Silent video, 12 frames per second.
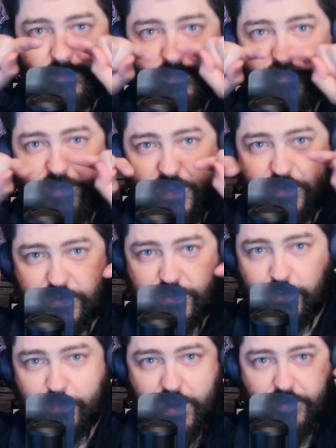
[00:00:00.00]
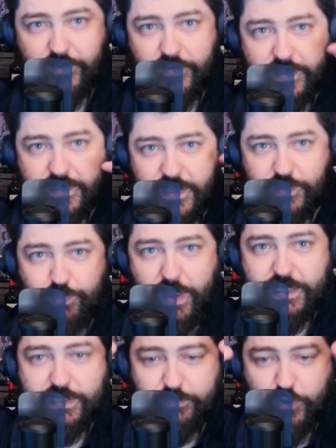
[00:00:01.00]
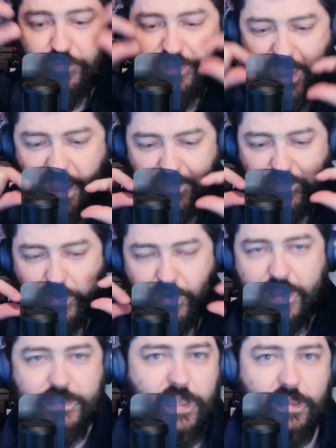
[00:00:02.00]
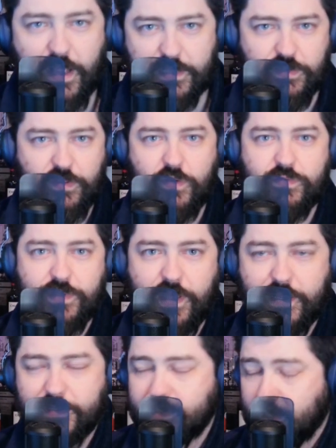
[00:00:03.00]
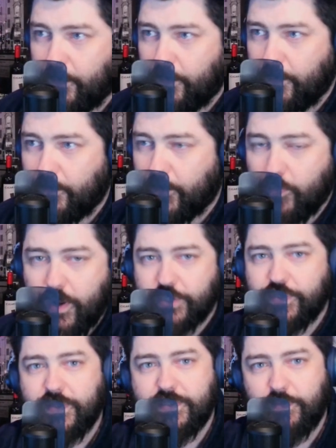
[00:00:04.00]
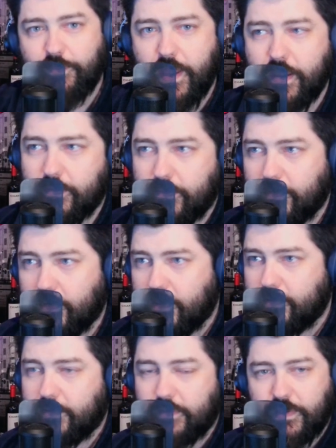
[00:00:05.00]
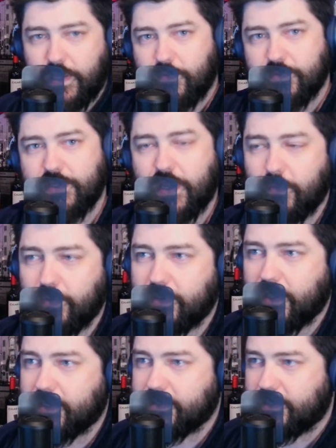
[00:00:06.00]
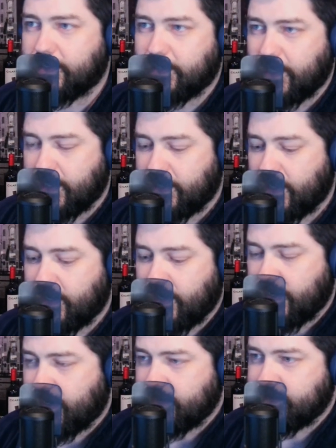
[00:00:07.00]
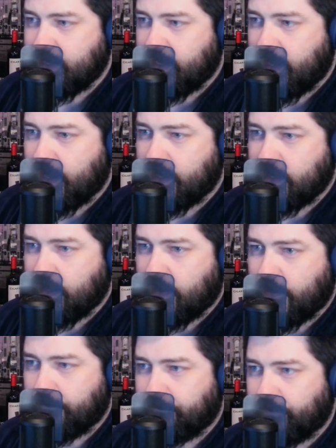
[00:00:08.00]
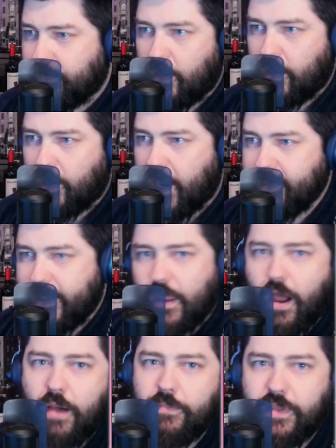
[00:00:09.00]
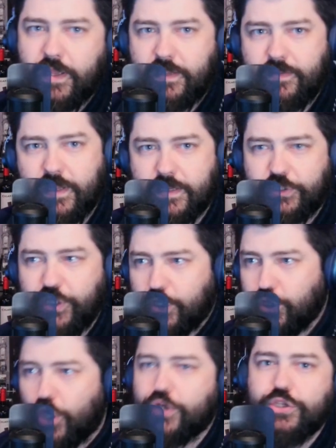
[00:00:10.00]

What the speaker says: feathers or whatever that says, best movie ever. He's got lots of those things. We're watching this debate, and he was there with us, and I say, hey, I like Kamala in this. She looks